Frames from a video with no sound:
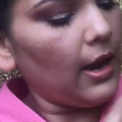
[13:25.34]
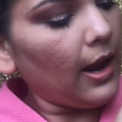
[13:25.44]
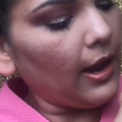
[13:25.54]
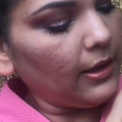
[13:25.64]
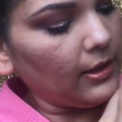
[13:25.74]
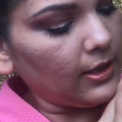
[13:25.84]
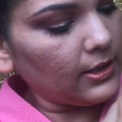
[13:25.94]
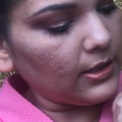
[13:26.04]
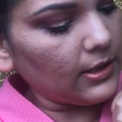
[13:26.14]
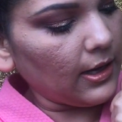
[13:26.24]
and
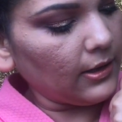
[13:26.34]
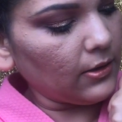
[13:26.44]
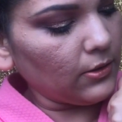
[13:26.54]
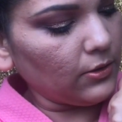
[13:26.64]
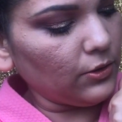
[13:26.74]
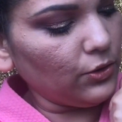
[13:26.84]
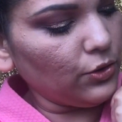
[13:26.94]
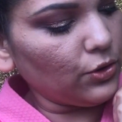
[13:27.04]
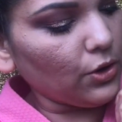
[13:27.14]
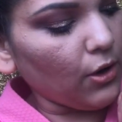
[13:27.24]
this is like the
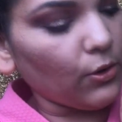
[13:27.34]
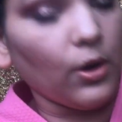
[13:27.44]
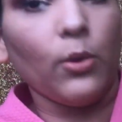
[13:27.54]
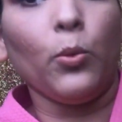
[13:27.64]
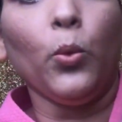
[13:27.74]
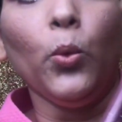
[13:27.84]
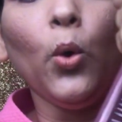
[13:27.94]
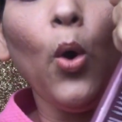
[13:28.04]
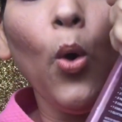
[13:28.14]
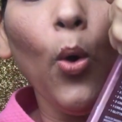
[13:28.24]
darker,
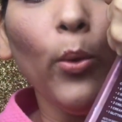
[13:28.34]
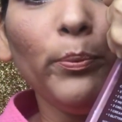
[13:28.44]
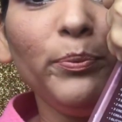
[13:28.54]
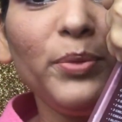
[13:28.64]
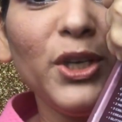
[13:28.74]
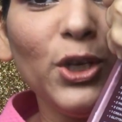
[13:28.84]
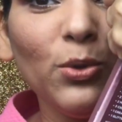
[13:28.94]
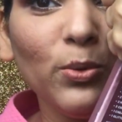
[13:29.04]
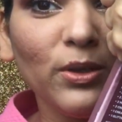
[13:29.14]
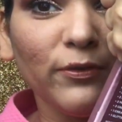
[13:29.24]
whoa,
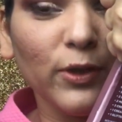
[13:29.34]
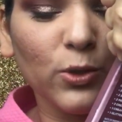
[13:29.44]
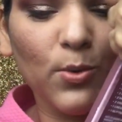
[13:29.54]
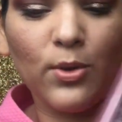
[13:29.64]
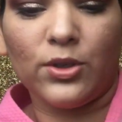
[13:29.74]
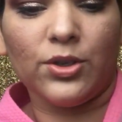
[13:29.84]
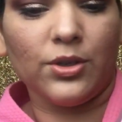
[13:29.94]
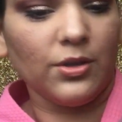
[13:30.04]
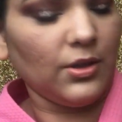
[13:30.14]
beautiful swatch.